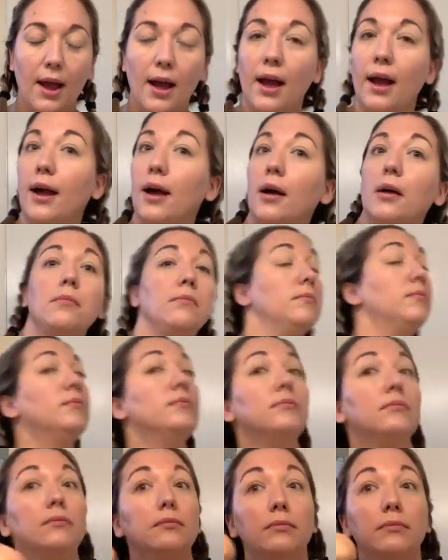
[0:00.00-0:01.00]
And
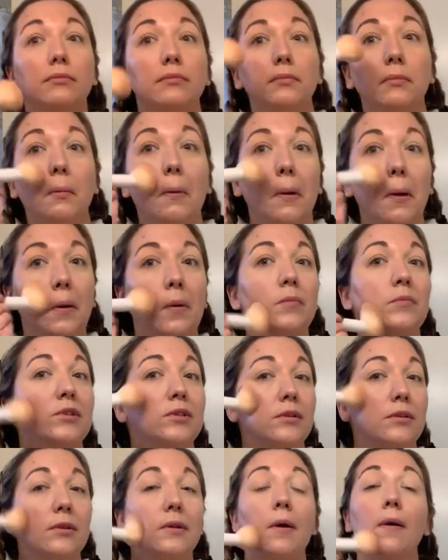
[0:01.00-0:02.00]
I'm
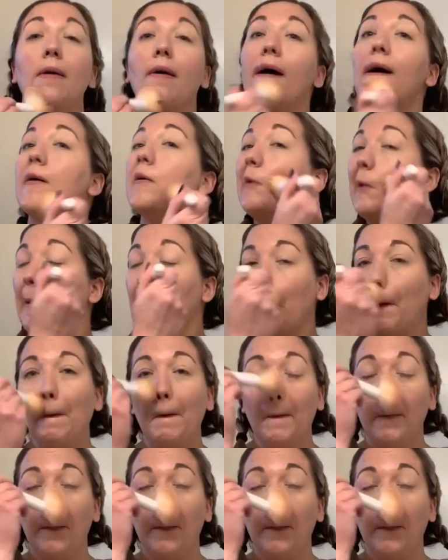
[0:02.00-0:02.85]
just gonna lightly.